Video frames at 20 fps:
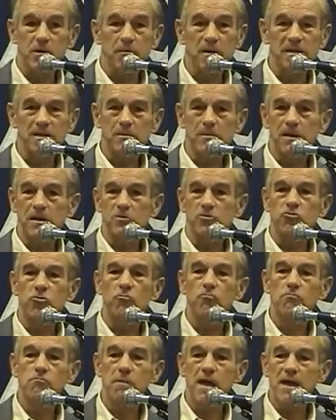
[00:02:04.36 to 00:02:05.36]
there must have been a
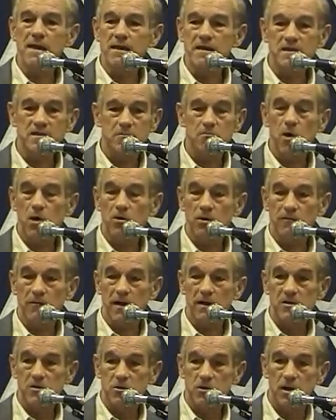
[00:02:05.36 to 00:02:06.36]
tremendous
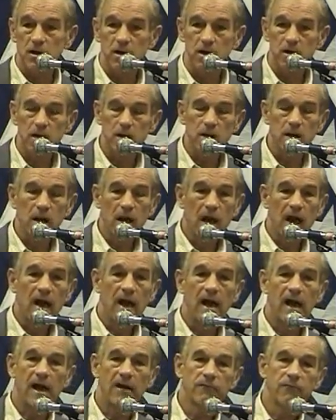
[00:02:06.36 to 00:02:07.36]
motivation
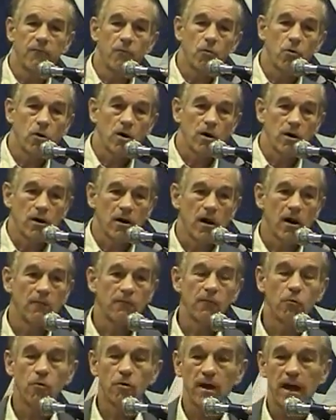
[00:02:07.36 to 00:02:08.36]
for
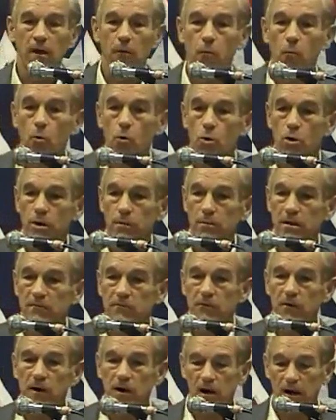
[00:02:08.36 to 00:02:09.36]
that war to be
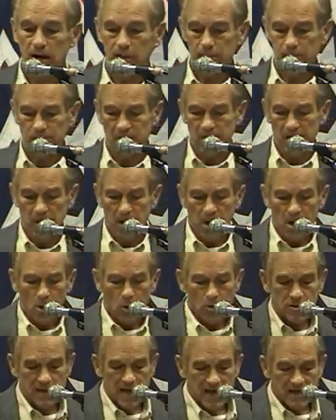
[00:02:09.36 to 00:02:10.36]
fought. Of
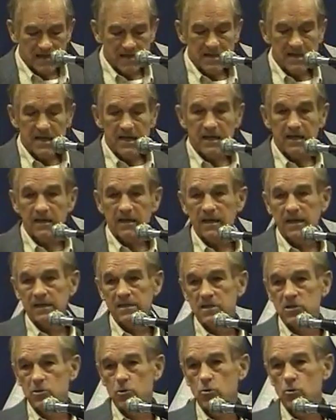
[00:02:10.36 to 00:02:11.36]
course, I see it in
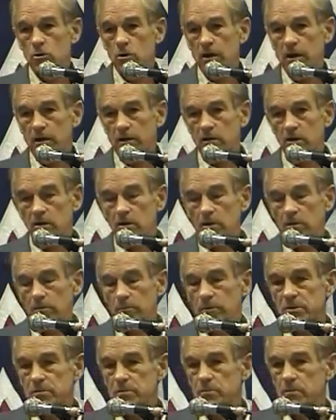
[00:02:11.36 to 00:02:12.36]
historic
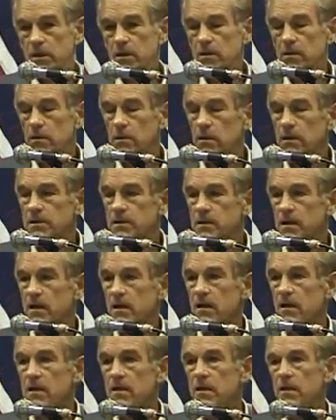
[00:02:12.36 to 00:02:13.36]
terms, because
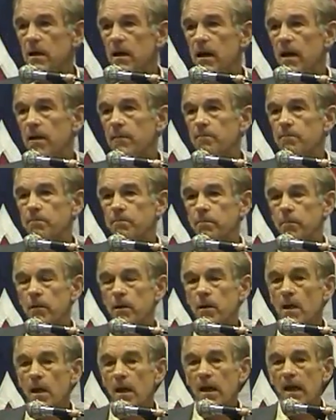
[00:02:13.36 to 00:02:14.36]
even
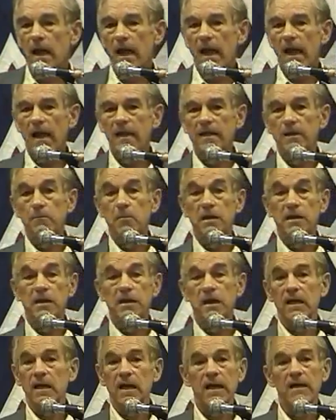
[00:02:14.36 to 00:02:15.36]
at
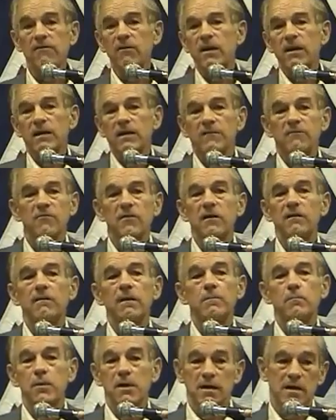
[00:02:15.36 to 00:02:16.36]
the
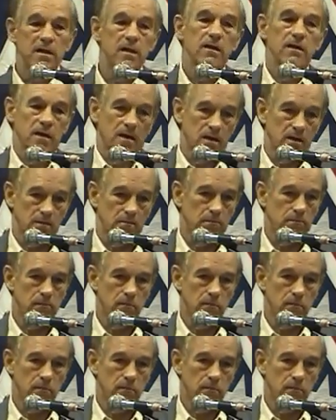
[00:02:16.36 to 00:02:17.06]
very beginning